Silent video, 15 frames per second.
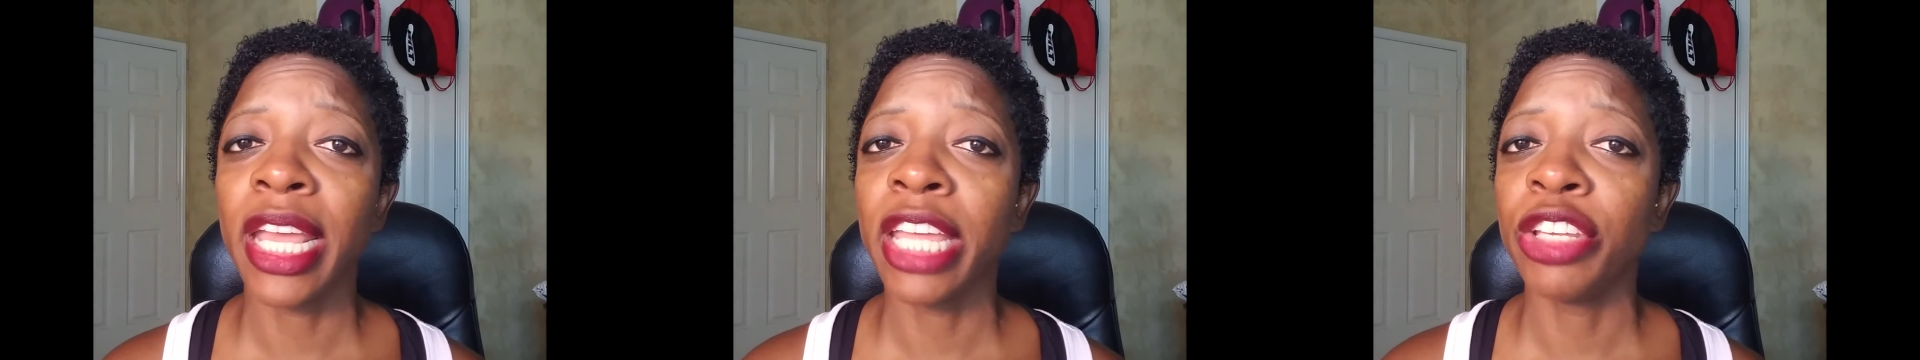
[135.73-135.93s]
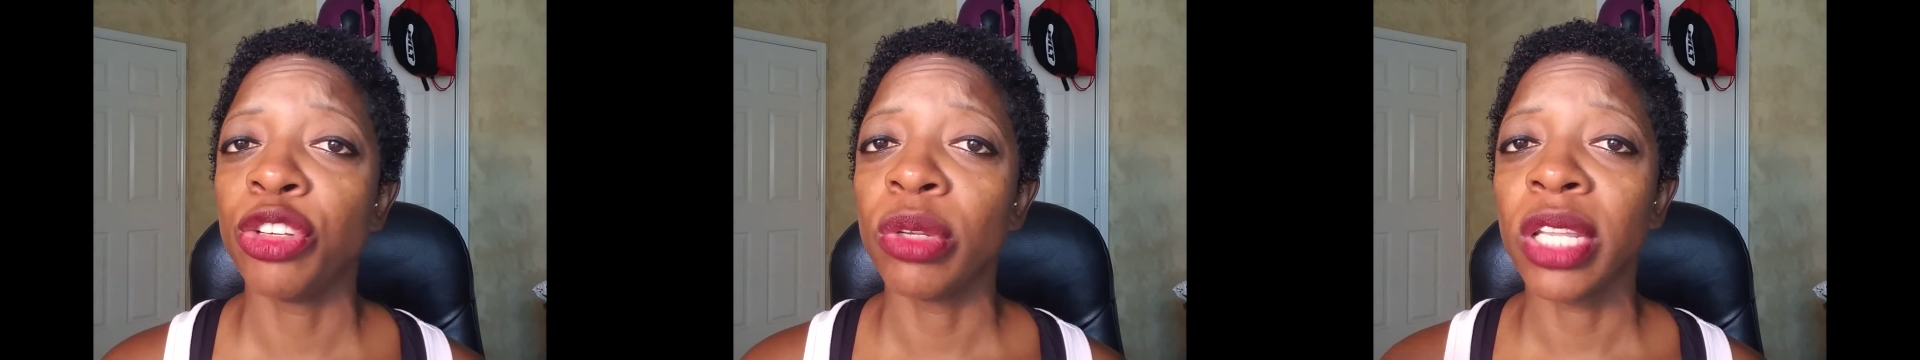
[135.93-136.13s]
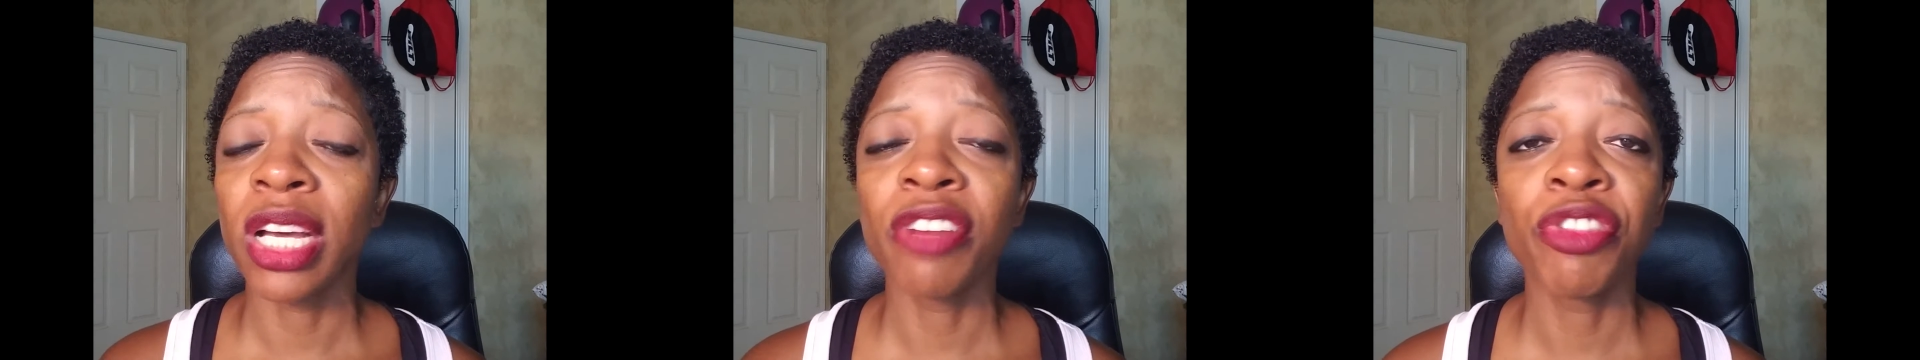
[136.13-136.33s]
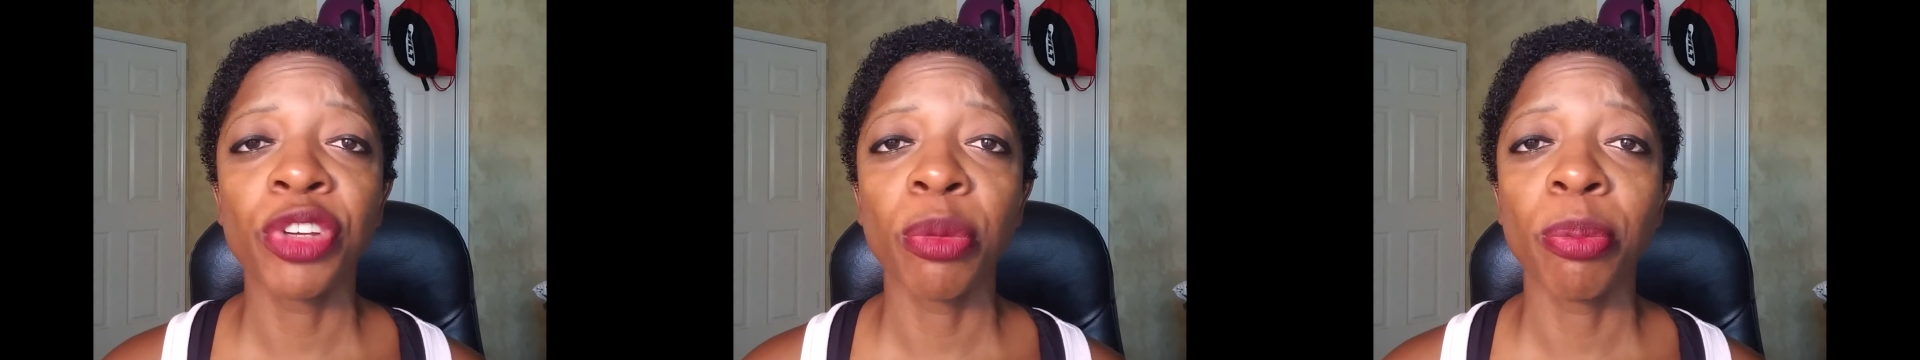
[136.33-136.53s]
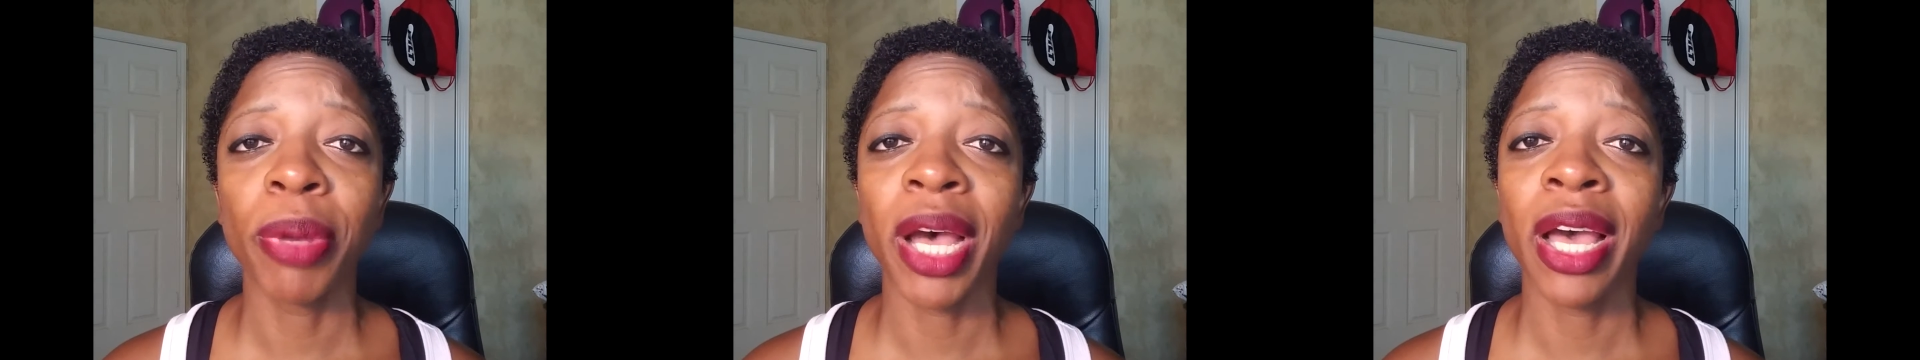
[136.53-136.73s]
and you love
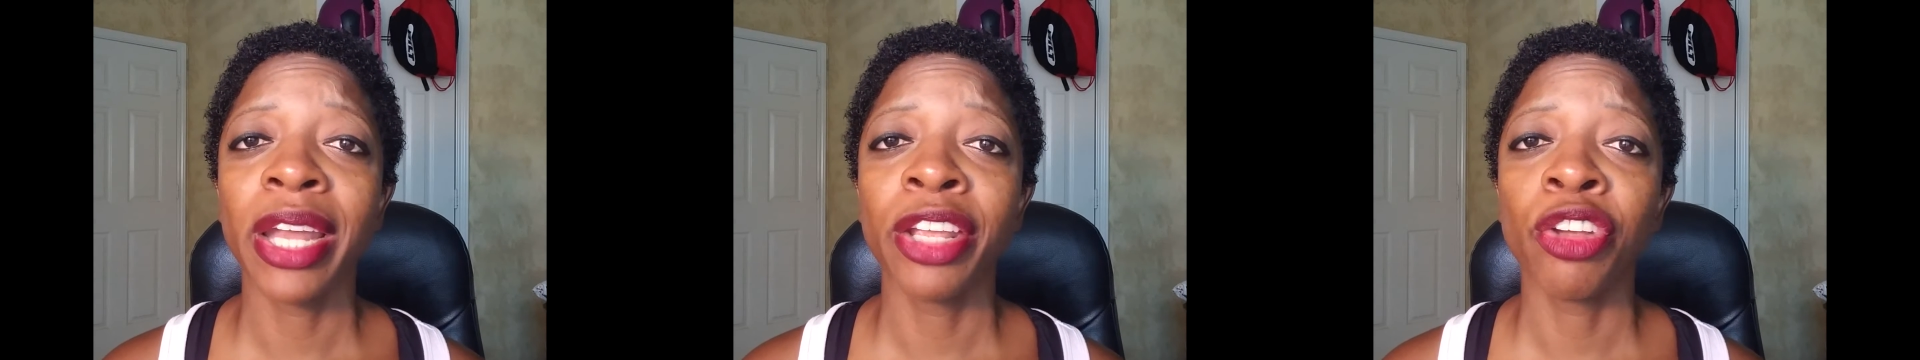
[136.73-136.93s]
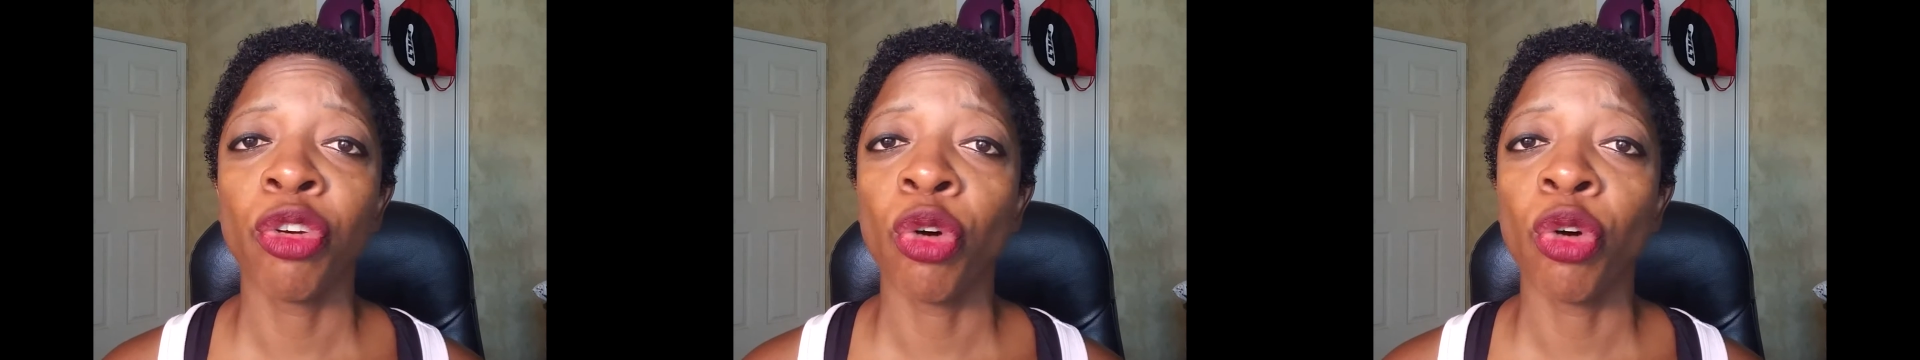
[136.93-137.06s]
your body,